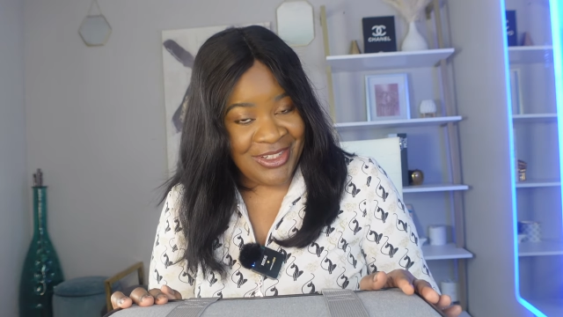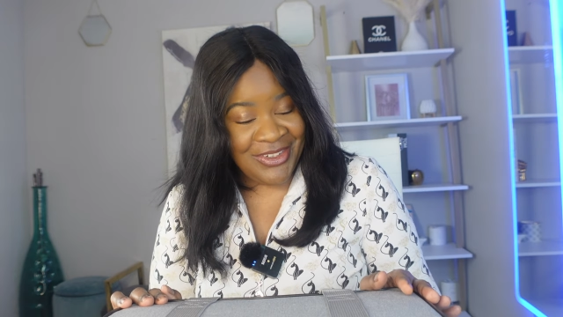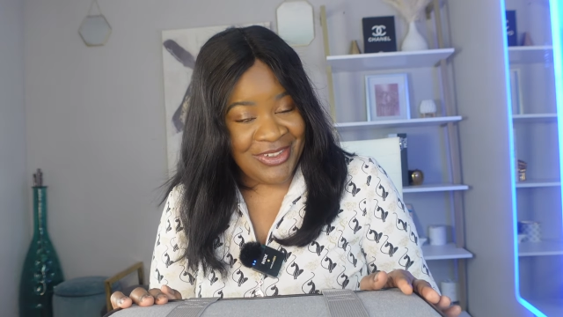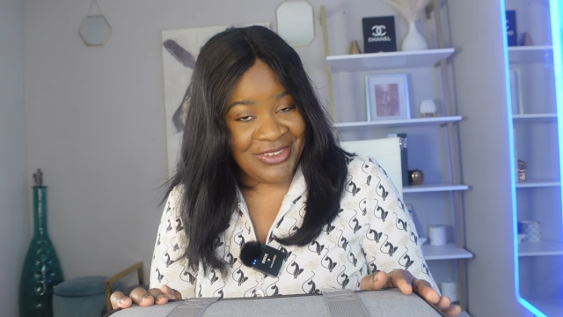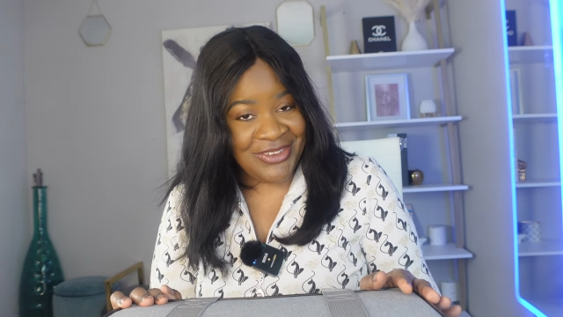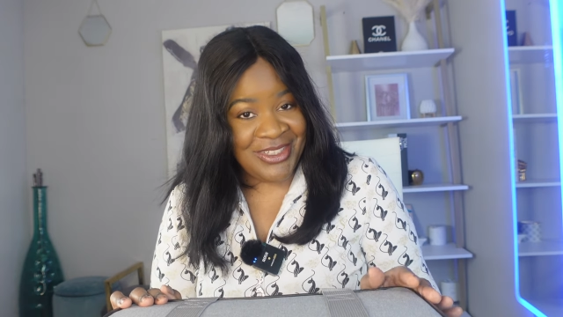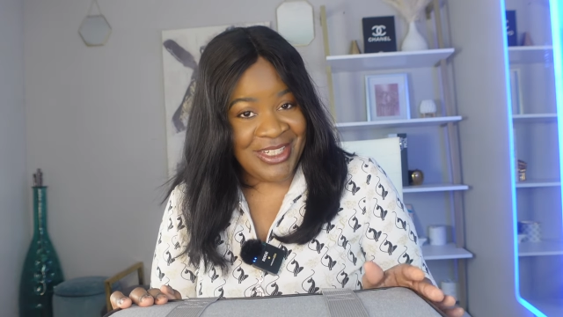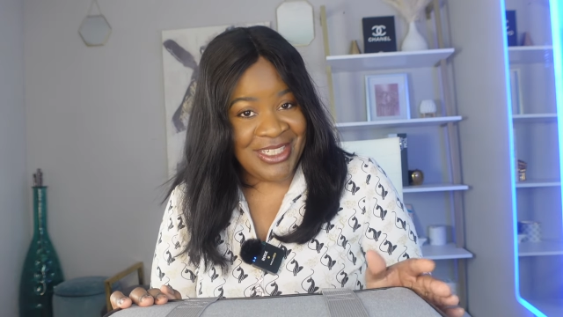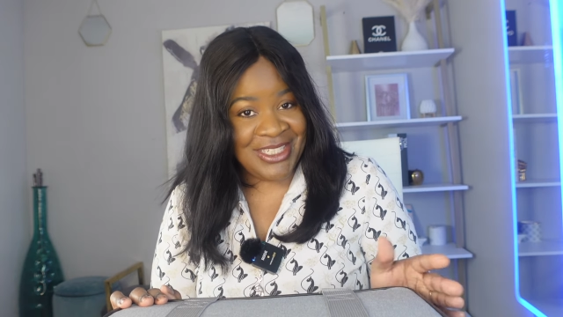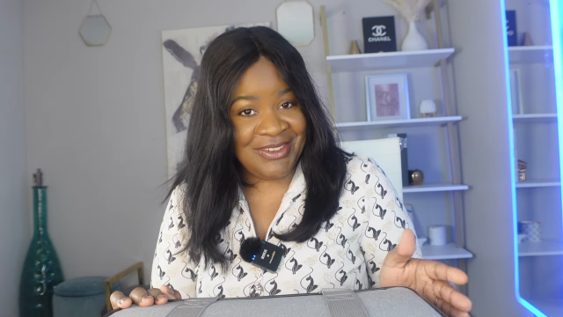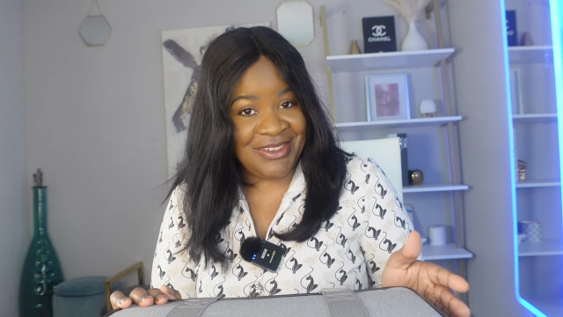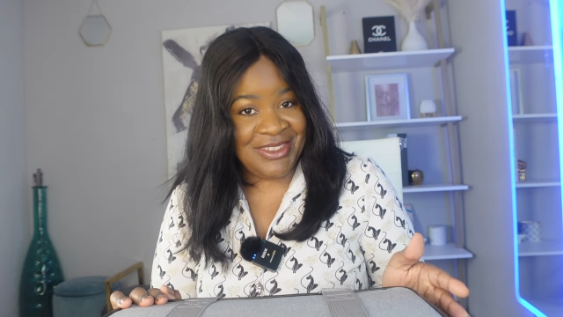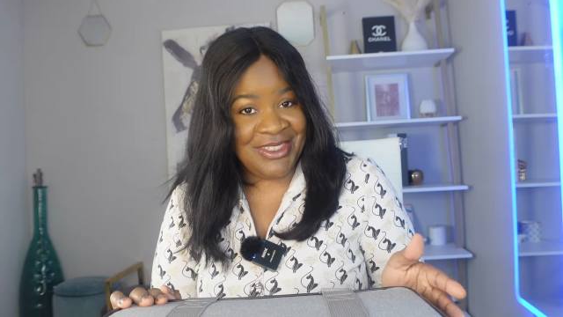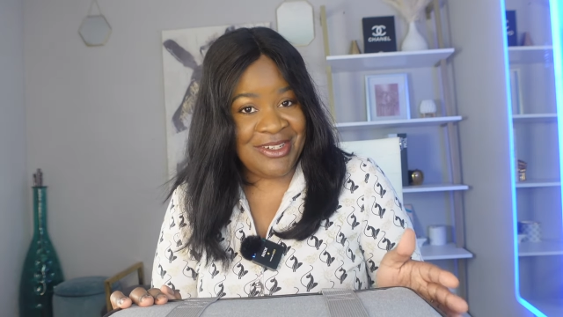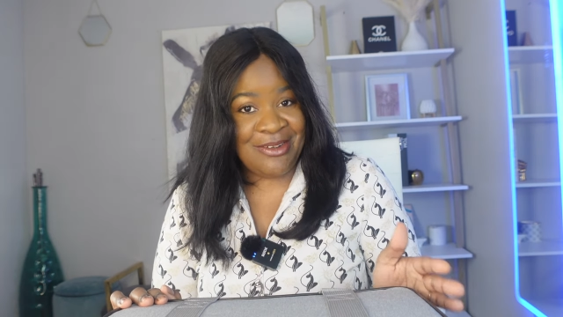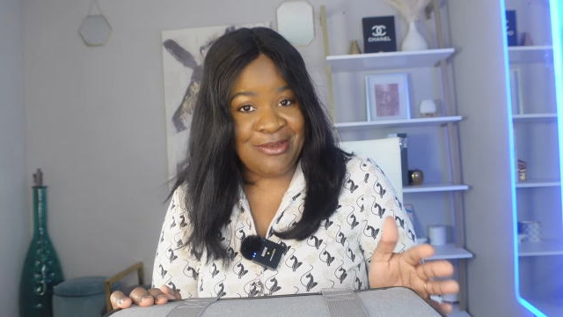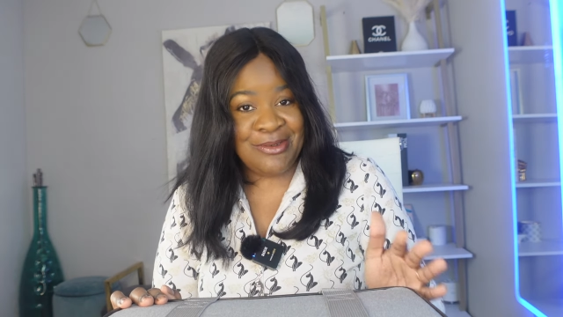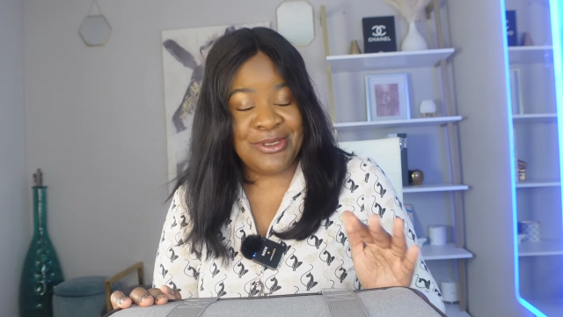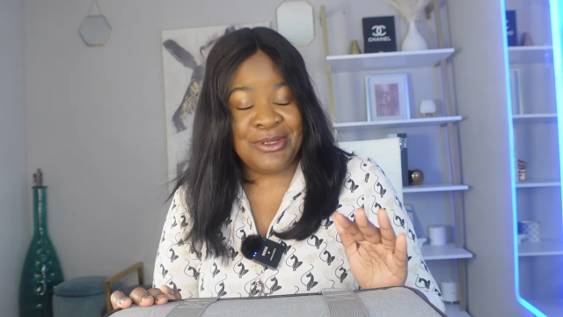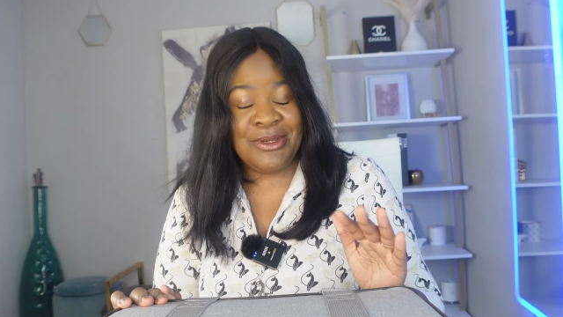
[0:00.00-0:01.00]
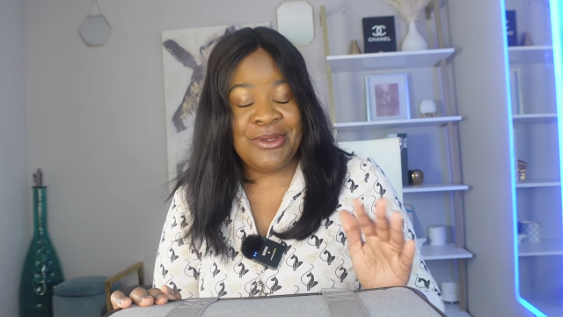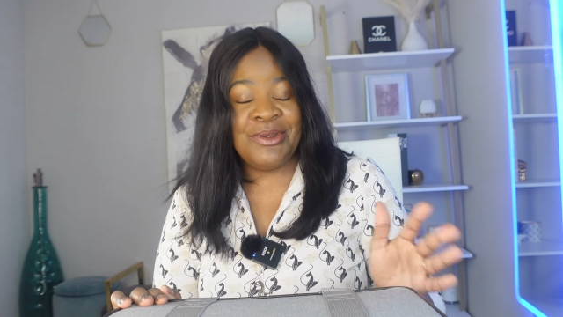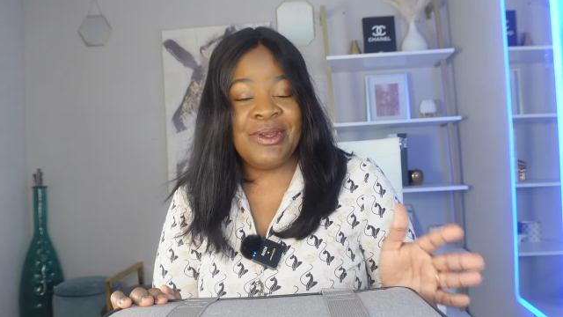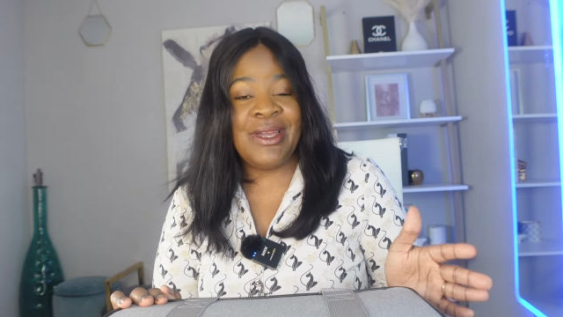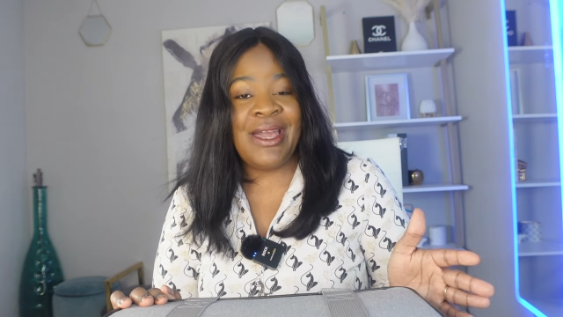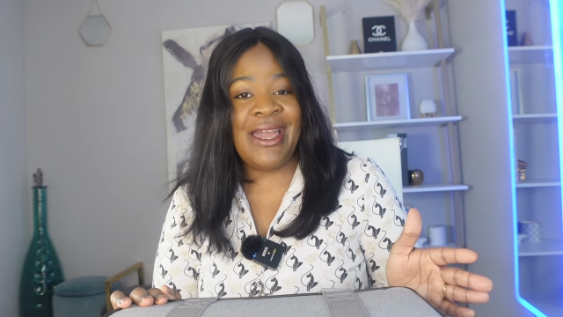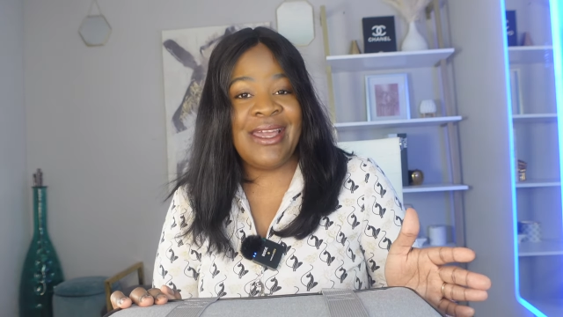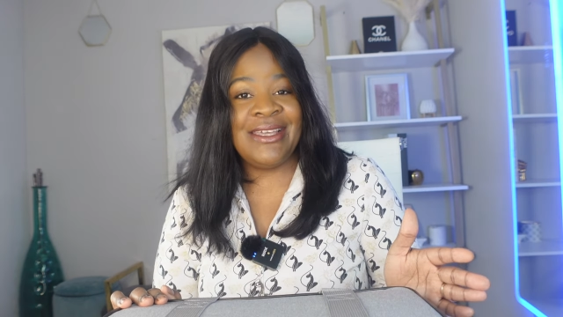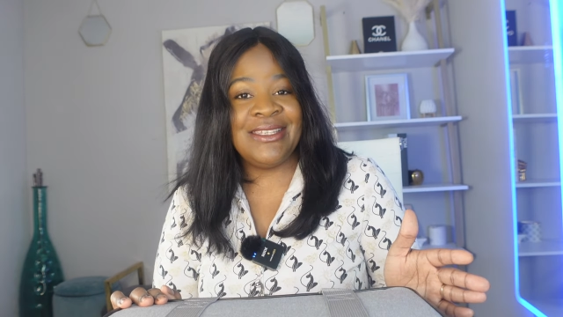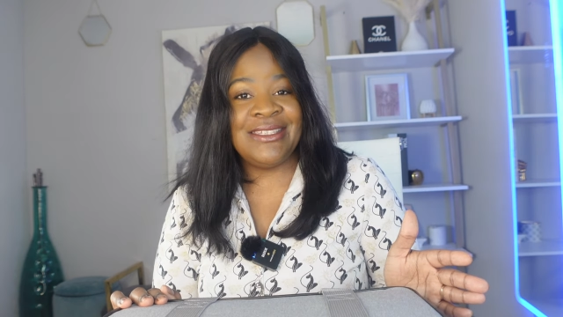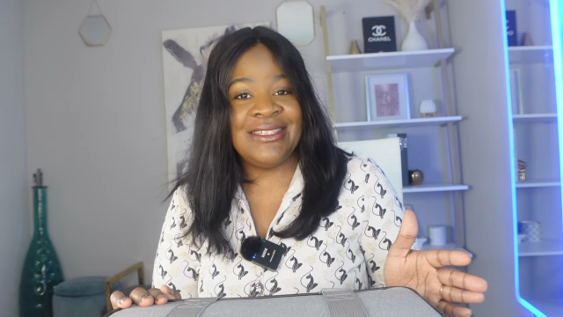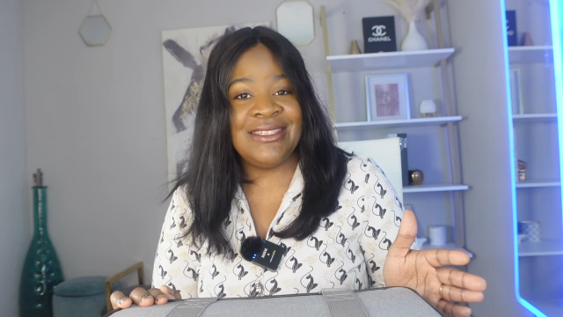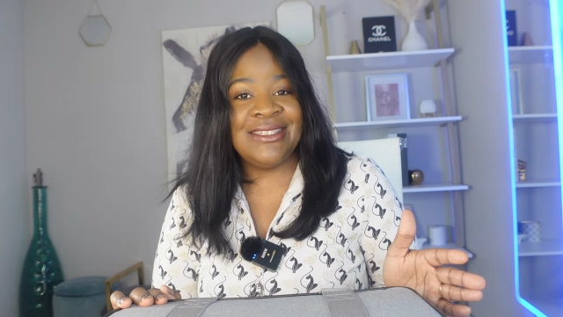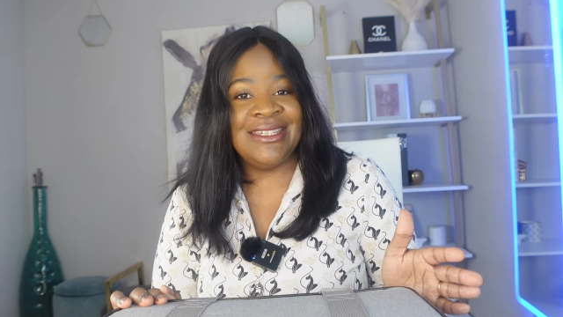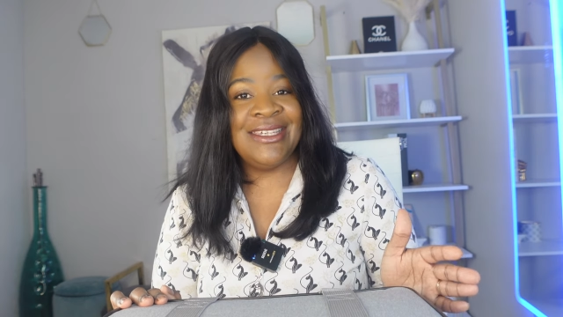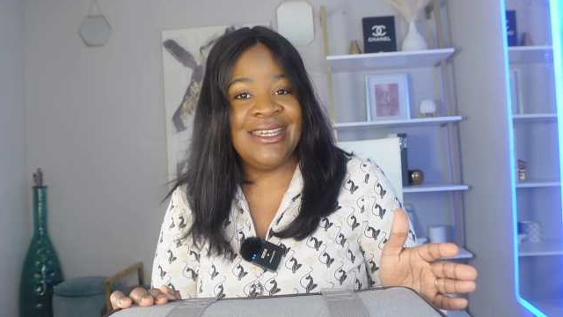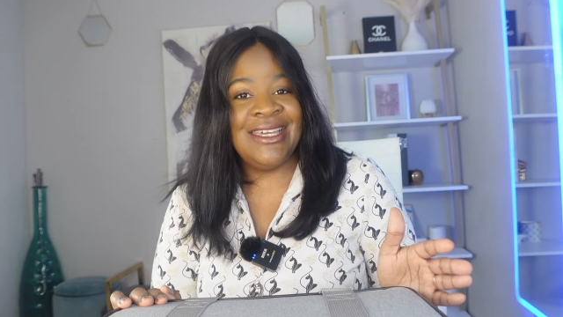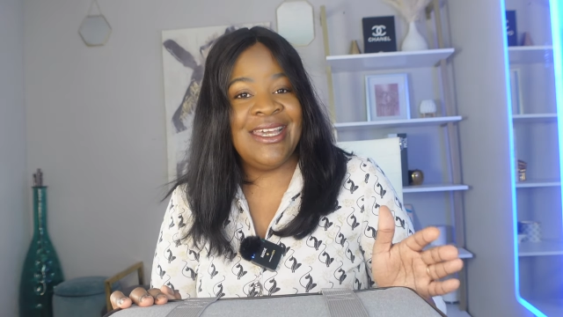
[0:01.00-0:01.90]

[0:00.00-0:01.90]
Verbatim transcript: on today's video I'll show you guys